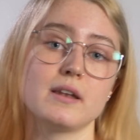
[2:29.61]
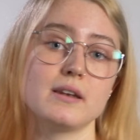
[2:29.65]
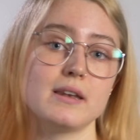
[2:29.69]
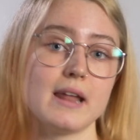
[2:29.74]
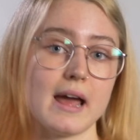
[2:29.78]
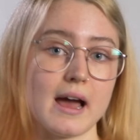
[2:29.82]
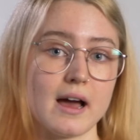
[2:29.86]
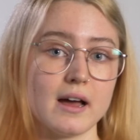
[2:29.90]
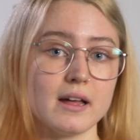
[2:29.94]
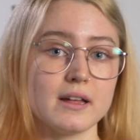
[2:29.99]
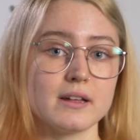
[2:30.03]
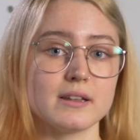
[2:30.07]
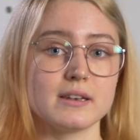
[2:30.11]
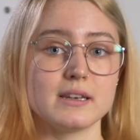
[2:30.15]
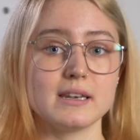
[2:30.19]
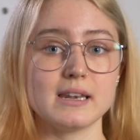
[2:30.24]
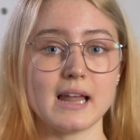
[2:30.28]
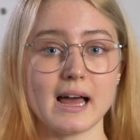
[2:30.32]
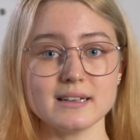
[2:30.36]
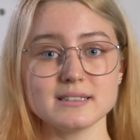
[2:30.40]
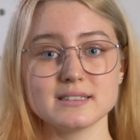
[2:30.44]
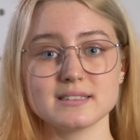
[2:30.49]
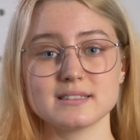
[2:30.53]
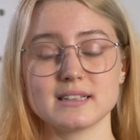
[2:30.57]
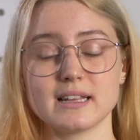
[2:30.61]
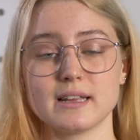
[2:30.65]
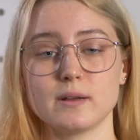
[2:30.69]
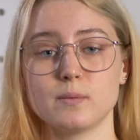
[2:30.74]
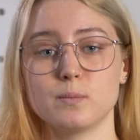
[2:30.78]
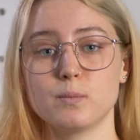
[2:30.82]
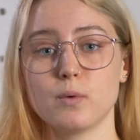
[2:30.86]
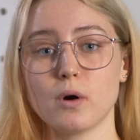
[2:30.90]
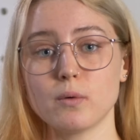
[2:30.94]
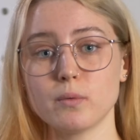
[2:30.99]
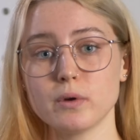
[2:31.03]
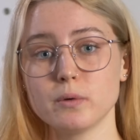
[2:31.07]
Now, lastly,
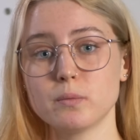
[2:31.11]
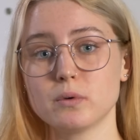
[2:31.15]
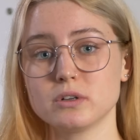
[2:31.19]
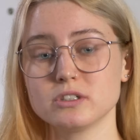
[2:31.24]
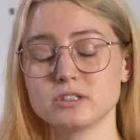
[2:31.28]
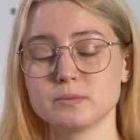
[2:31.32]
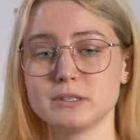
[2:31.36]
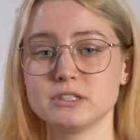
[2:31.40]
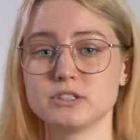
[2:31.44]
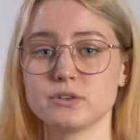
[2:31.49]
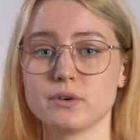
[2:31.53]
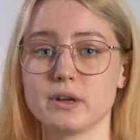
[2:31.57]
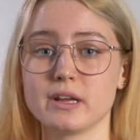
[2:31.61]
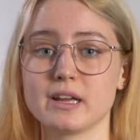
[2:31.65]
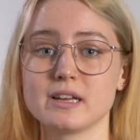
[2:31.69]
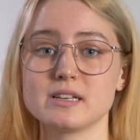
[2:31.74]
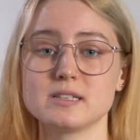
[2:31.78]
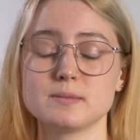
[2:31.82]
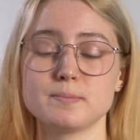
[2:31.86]
what we want to be doing